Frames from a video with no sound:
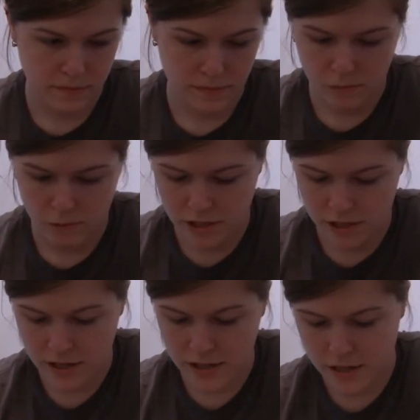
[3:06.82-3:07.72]
which
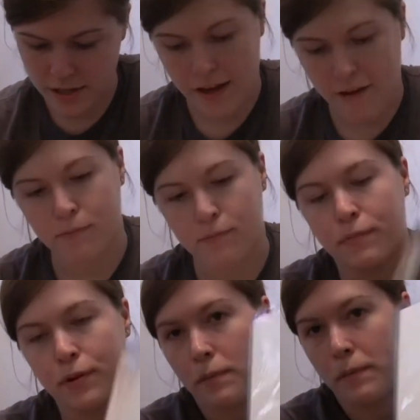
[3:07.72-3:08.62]
nicely they have
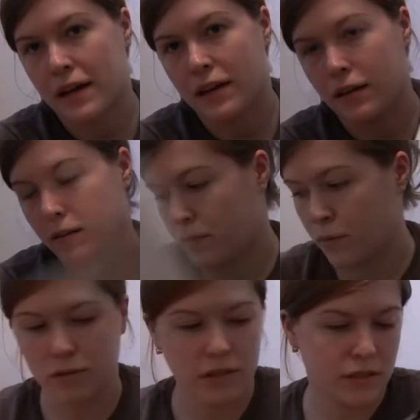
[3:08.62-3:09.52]
put a backing
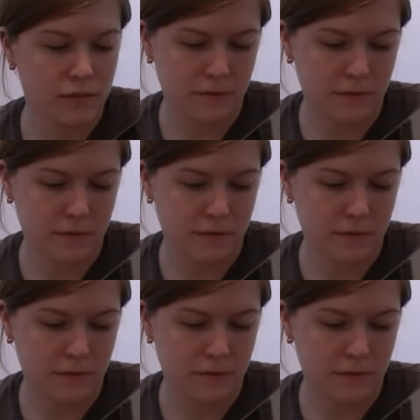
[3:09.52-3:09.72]
board in.